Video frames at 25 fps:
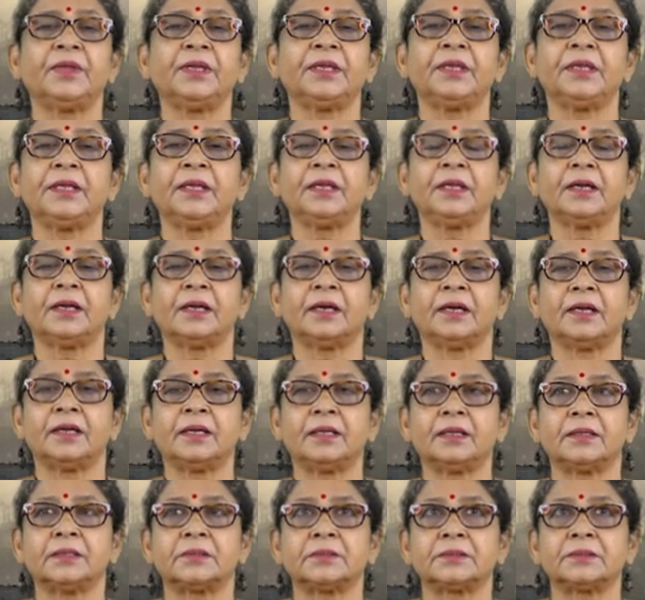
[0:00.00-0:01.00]
a very
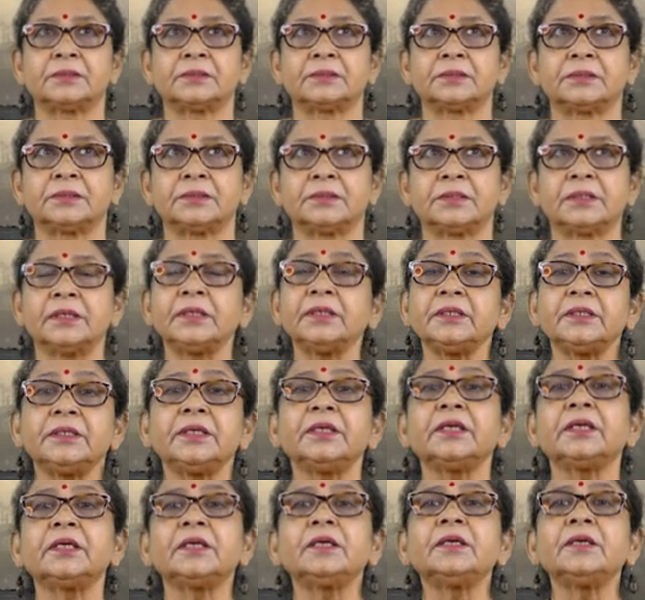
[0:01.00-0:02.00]

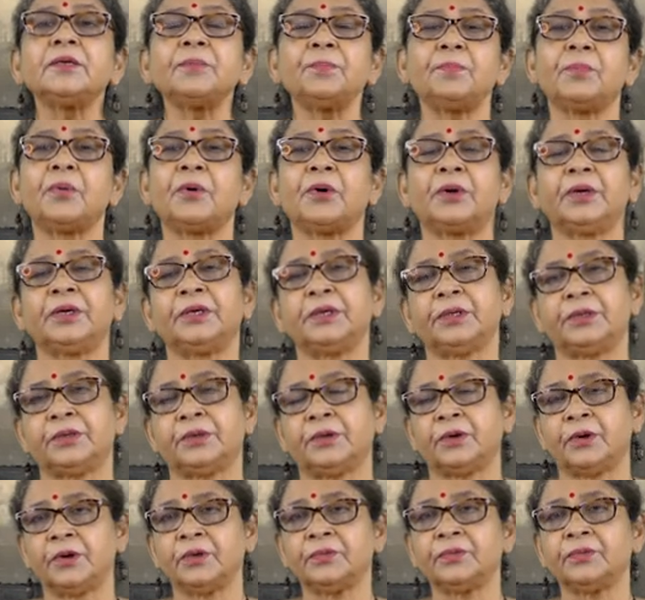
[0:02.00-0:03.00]
critical
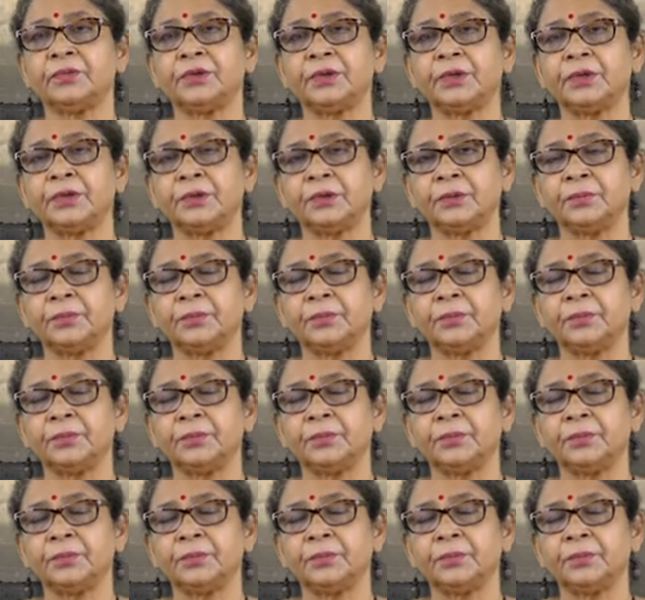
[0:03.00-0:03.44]
point of